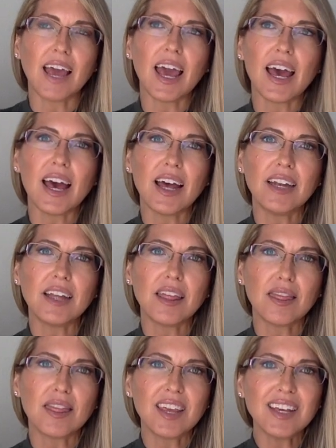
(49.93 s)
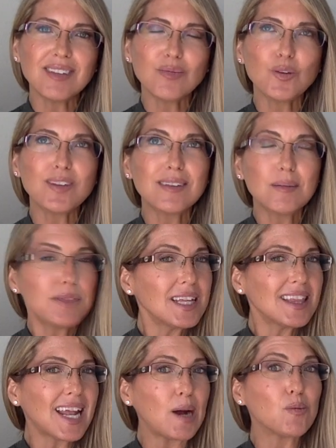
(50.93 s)
And this was
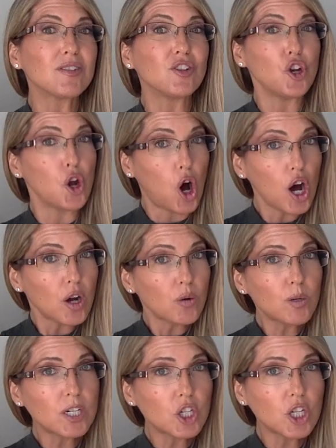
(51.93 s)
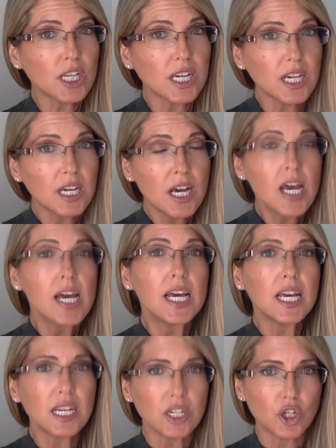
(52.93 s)
something that I was not originally
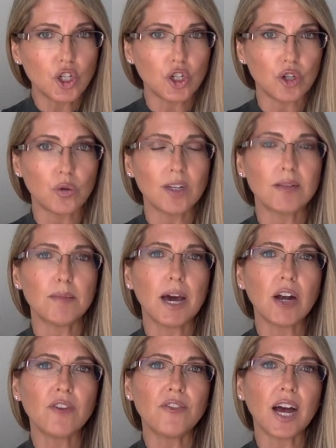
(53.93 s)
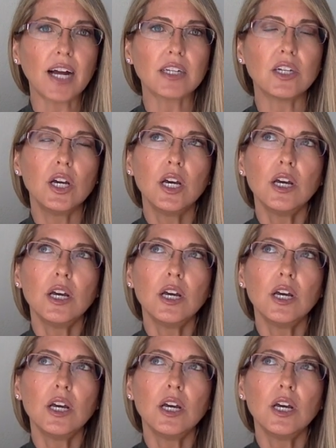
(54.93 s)
into. As a matter of fact,